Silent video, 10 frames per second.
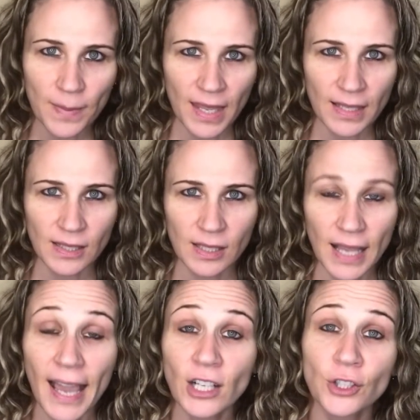it's
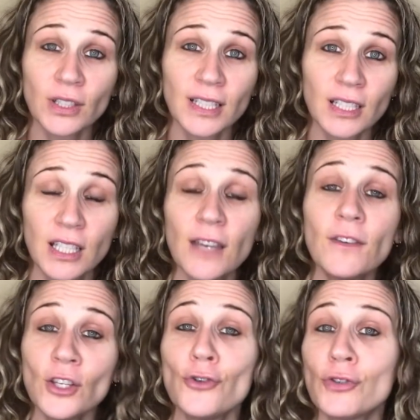actually
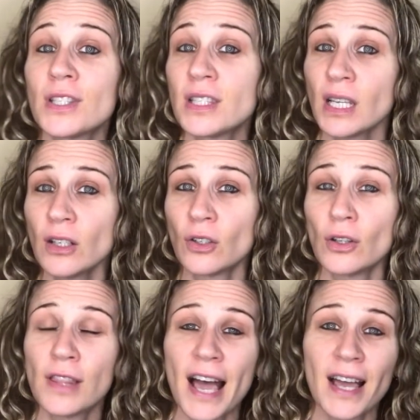giving you the
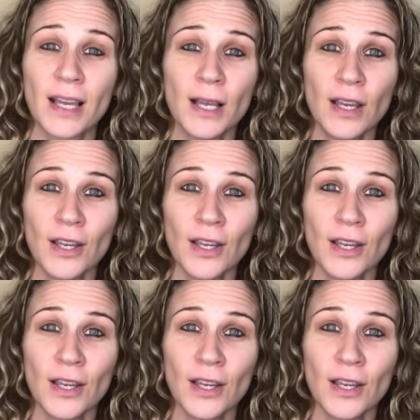signal that